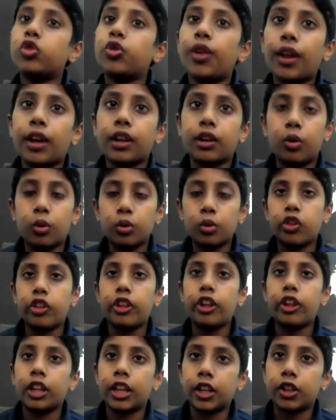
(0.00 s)
So like also
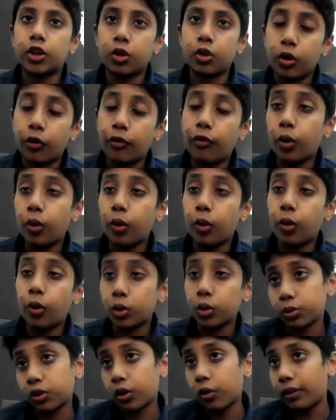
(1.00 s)
they'll get to know the phones
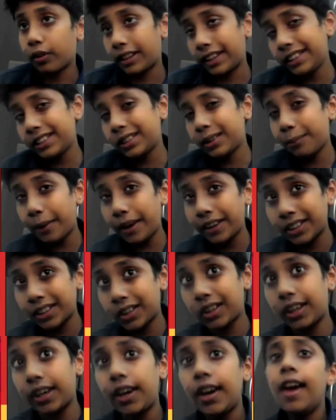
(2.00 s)
which are releasing
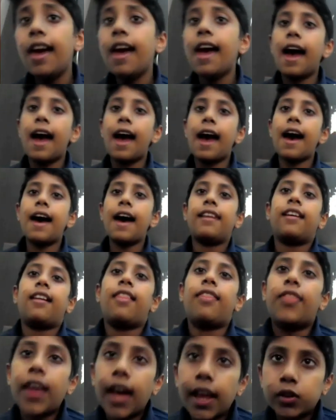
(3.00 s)
basically. And
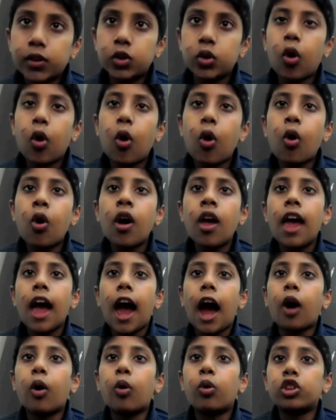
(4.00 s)
that's all.
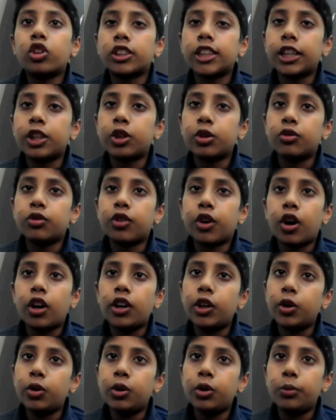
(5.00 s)
And also stay tuned for our
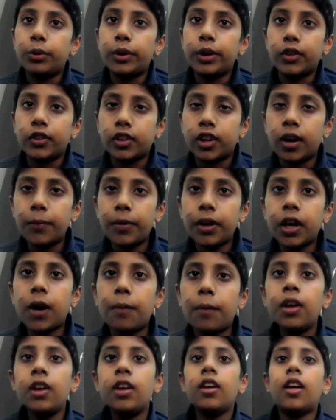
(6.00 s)
new videos coming up.